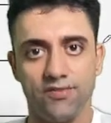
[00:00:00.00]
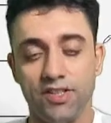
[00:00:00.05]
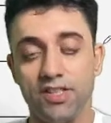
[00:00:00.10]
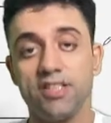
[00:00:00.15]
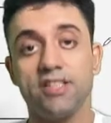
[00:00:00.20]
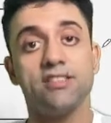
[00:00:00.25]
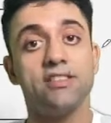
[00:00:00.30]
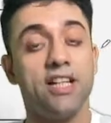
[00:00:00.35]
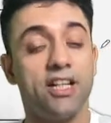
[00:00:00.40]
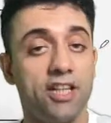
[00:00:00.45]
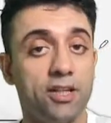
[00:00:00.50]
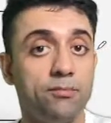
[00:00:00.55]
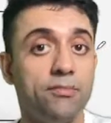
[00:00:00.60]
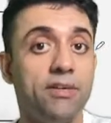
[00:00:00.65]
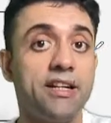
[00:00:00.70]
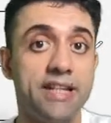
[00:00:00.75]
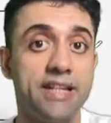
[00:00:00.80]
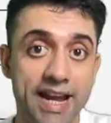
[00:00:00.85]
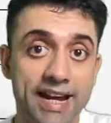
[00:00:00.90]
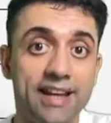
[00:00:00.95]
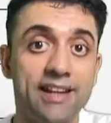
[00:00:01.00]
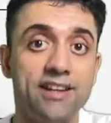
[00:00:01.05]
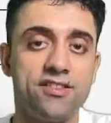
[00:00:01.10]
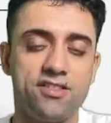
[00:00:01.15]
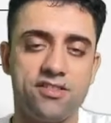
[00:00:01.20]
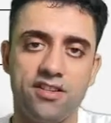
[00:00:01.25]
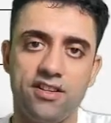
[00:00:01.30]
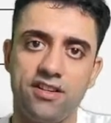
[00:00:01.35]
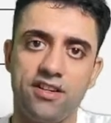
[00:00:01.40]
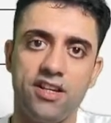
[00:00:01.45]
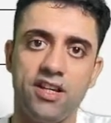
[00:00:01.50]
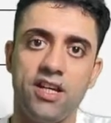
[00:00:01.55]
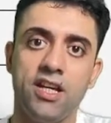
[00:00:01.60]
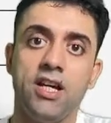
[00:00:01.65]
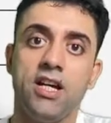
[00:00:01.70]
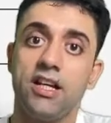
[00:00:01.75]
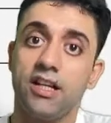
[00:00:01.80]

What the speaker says: which is nothing but neck rigidity,